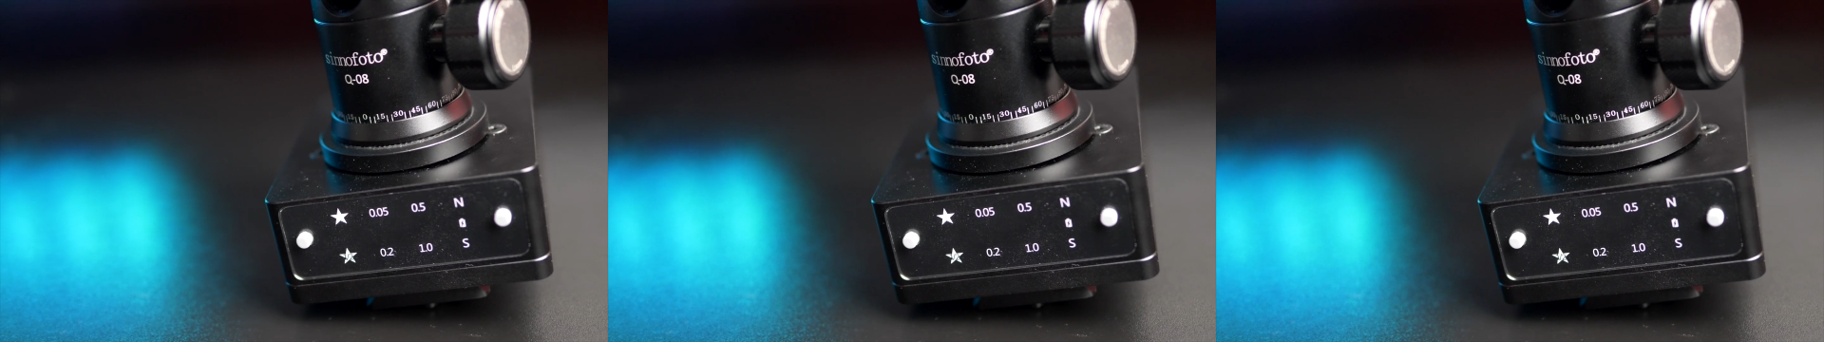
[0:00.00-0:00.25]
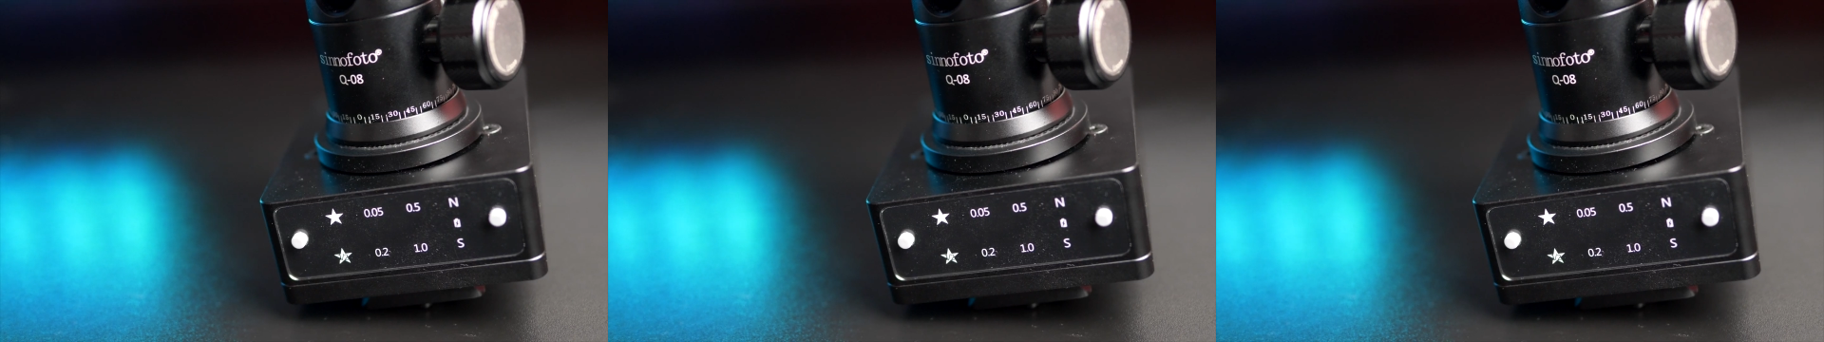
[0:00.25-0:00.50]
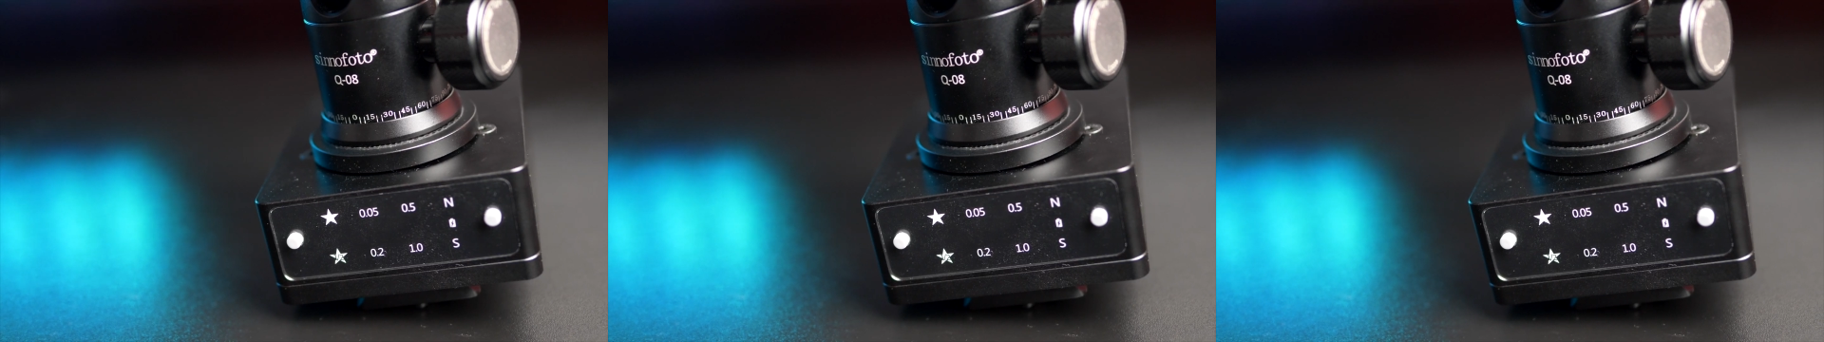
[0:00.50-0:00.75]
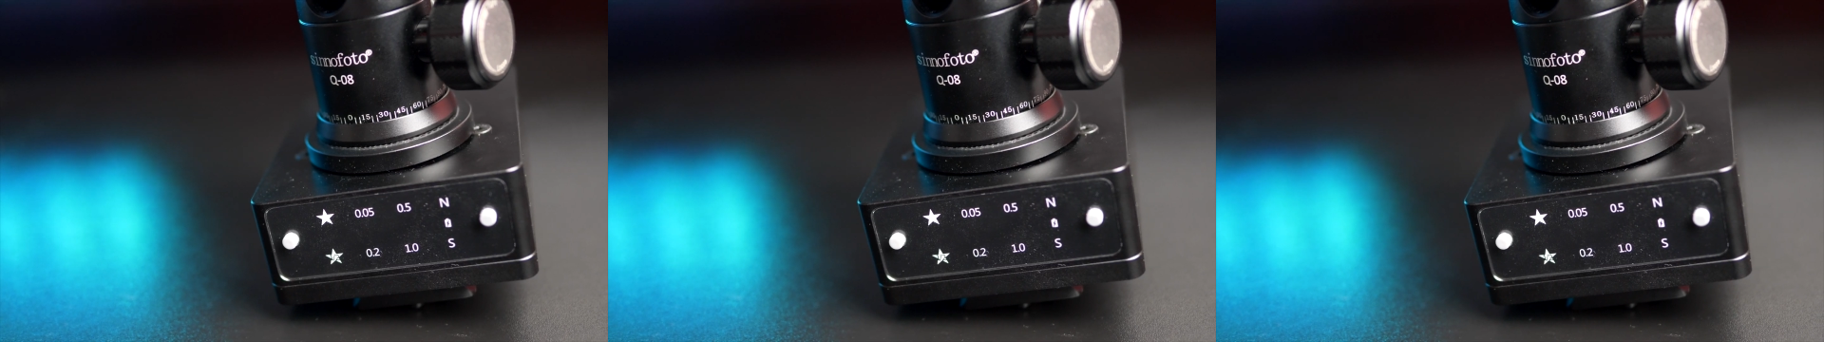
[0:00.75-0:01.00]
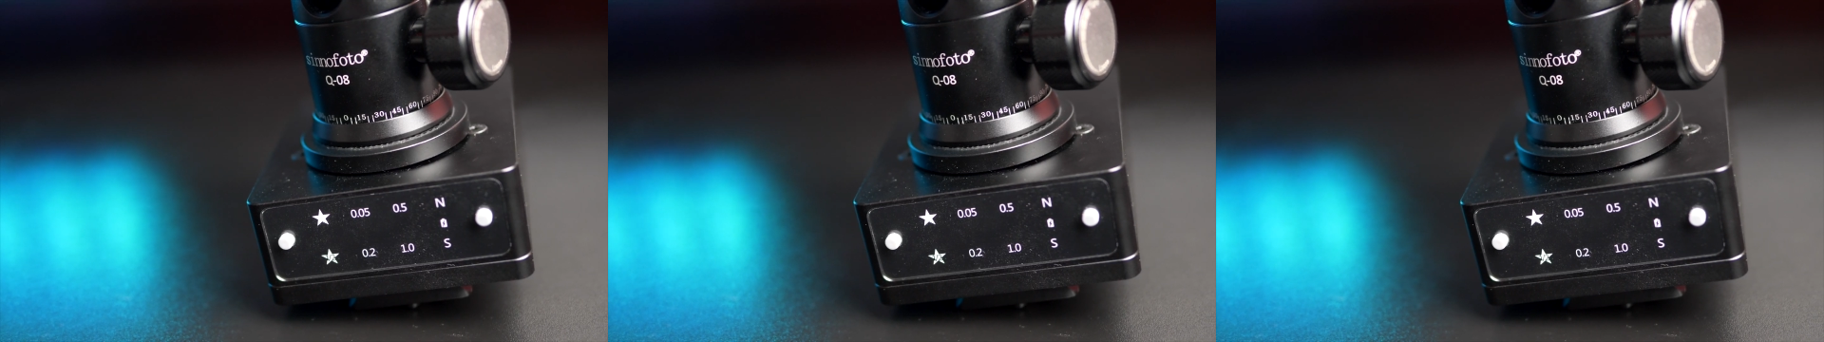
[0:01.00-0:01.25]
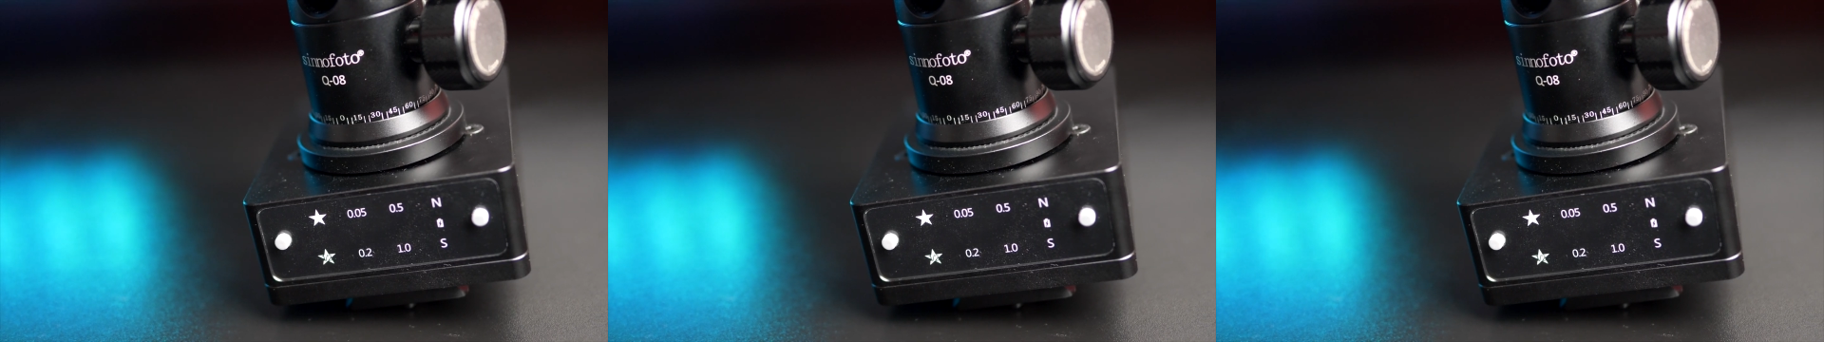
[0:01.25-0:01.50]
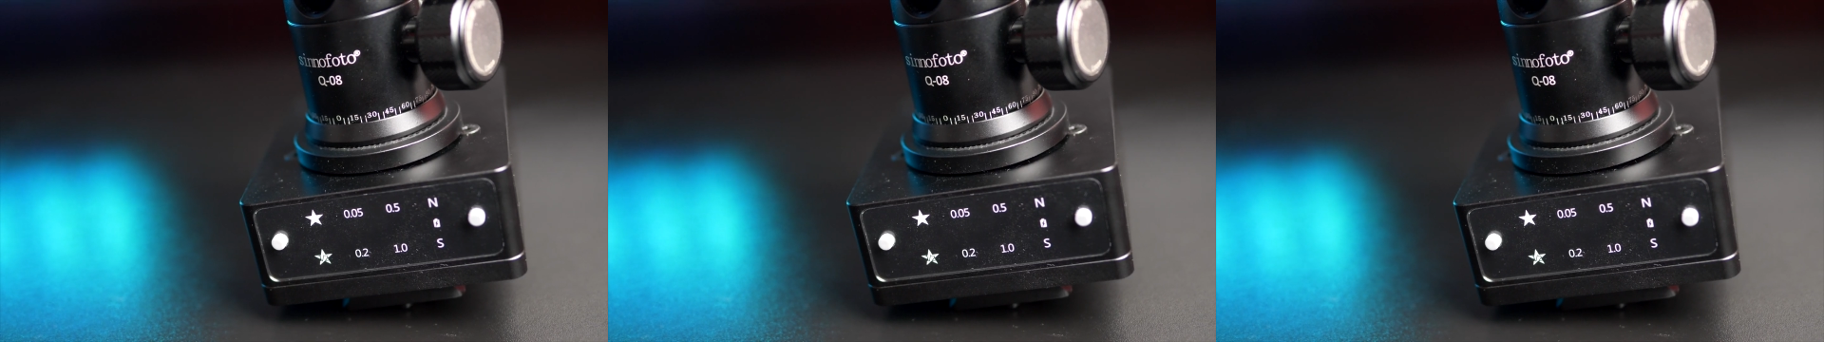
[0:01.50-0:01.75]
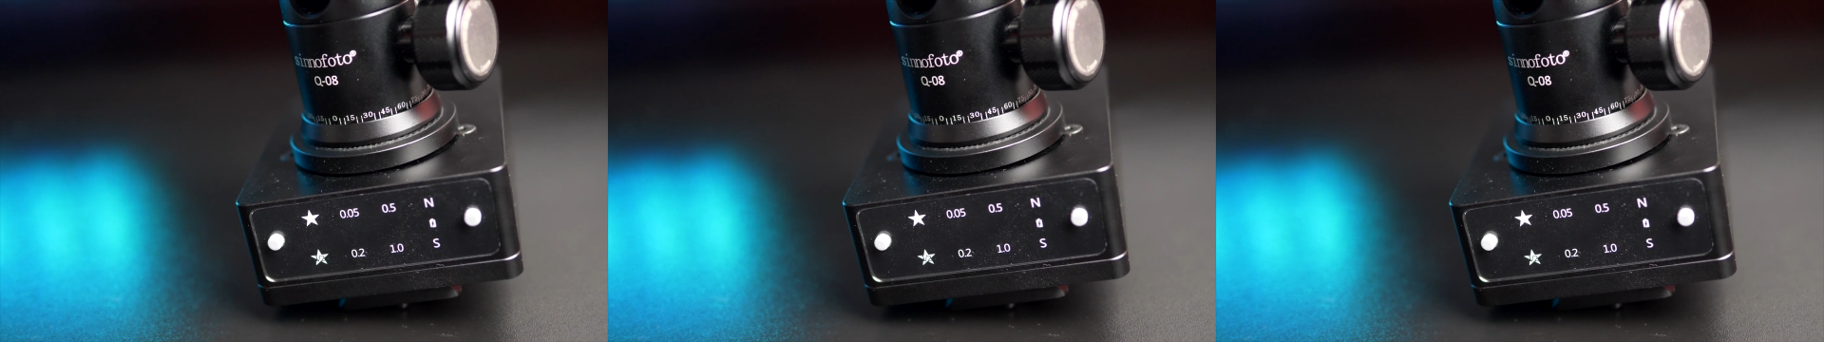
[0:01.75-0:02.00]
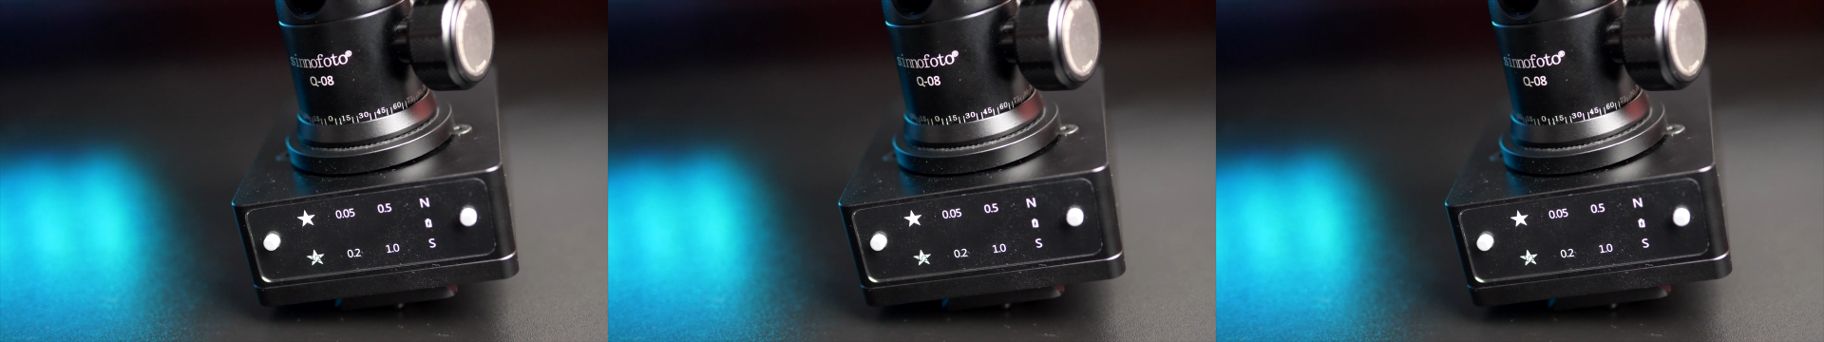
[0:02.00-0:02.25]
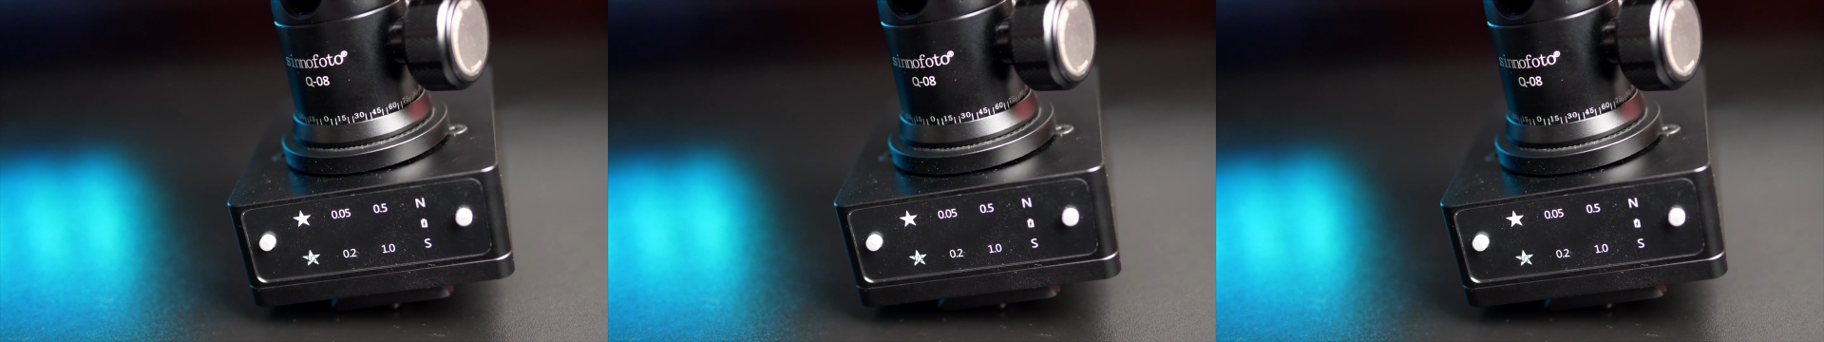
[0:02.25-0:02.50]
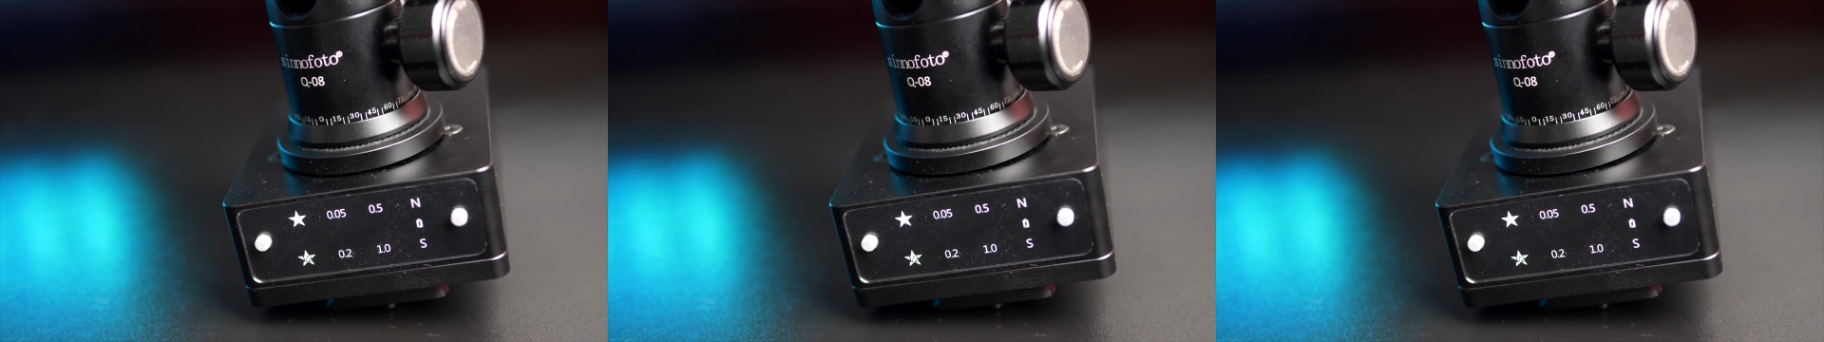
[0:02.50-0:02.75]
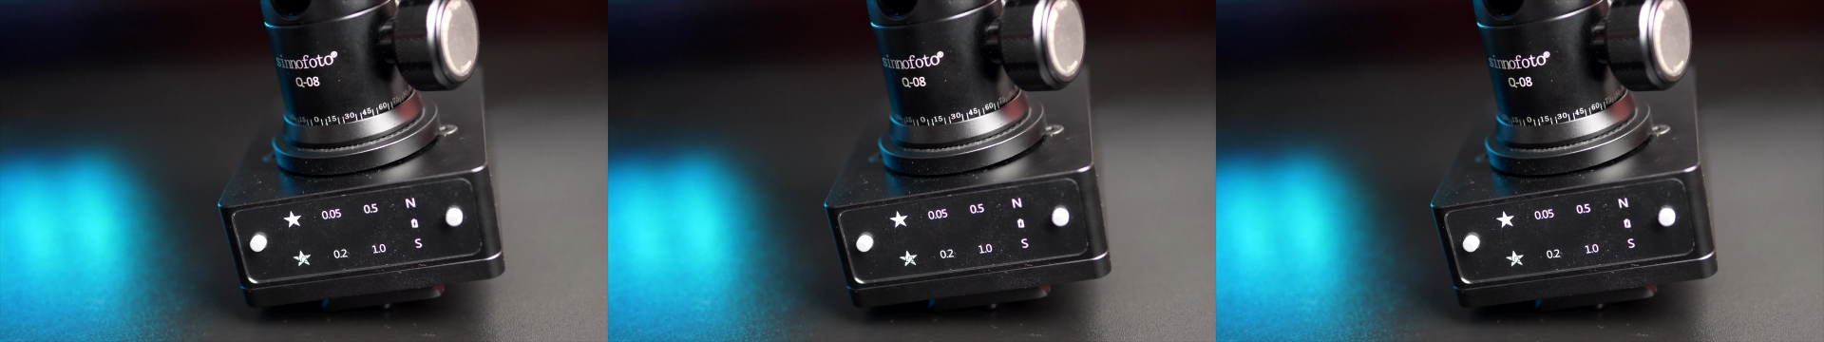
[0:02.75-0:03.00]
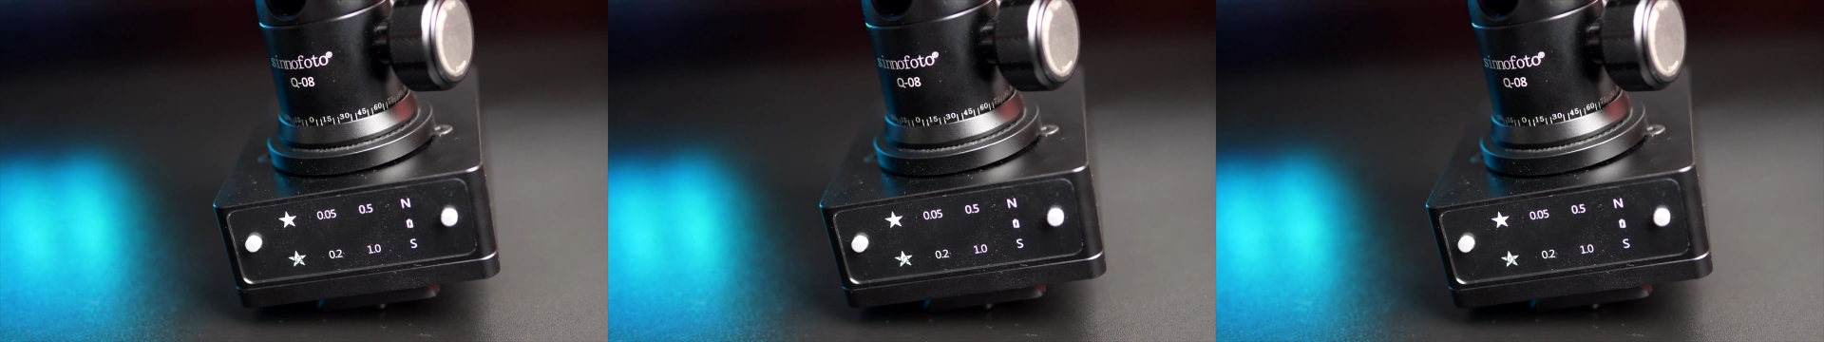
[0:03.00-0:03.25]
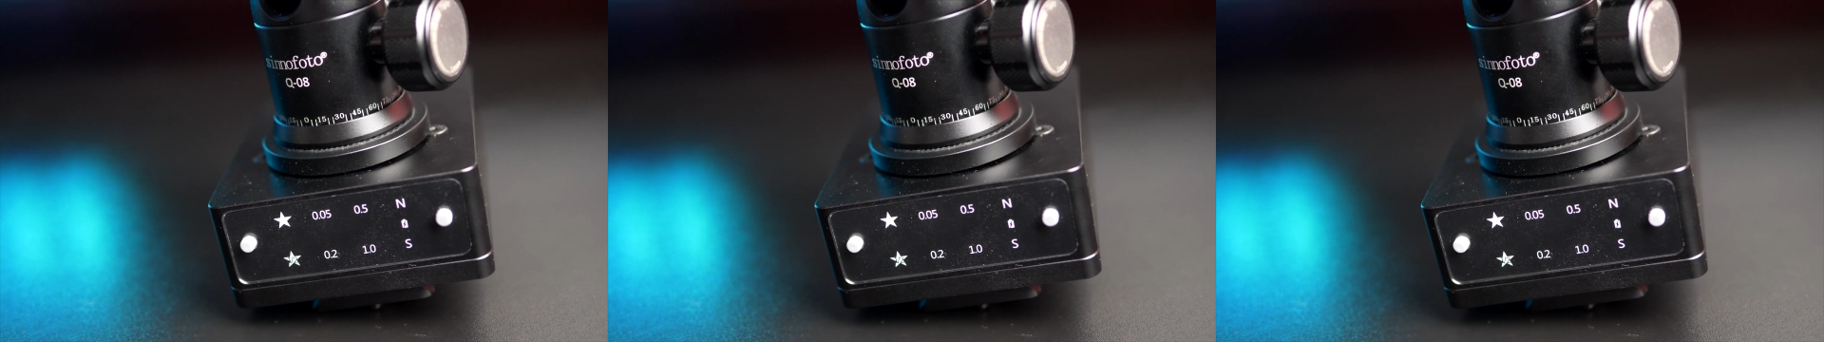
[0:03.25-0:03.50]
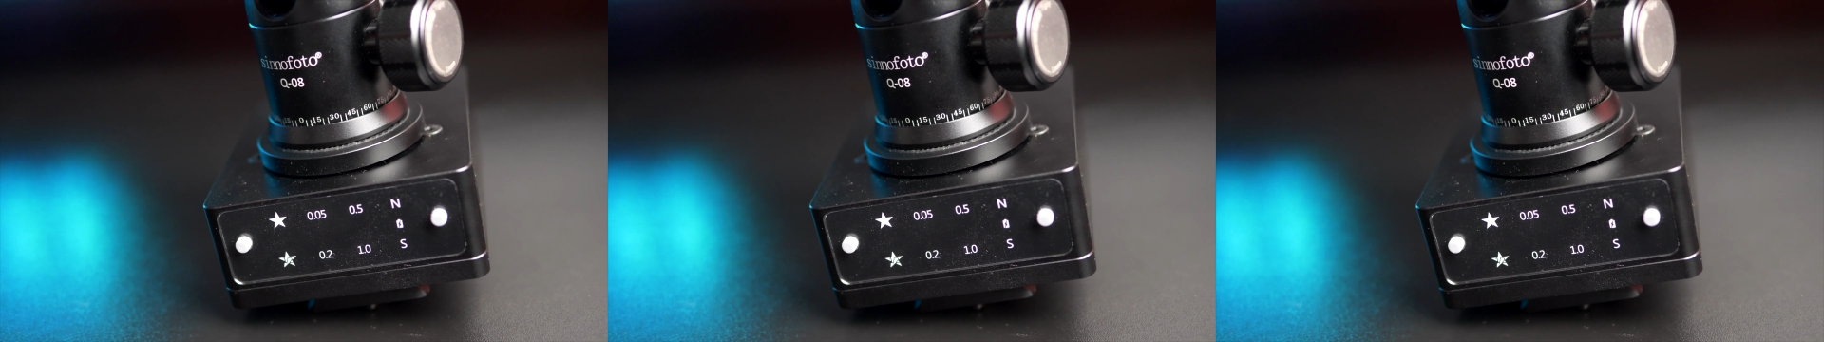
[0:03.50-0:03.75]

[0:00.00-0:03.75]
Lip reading: (no speaker visible)